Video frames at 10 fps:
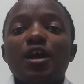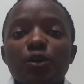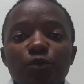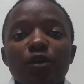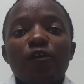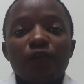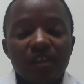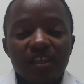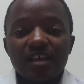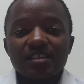
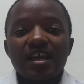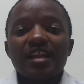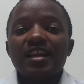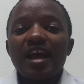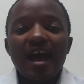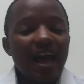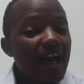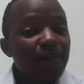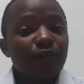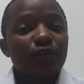12 years. And
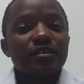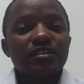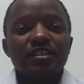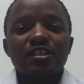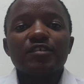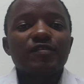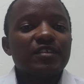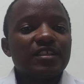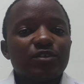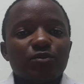I've always
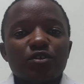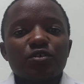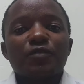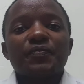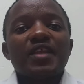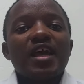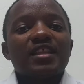received this question,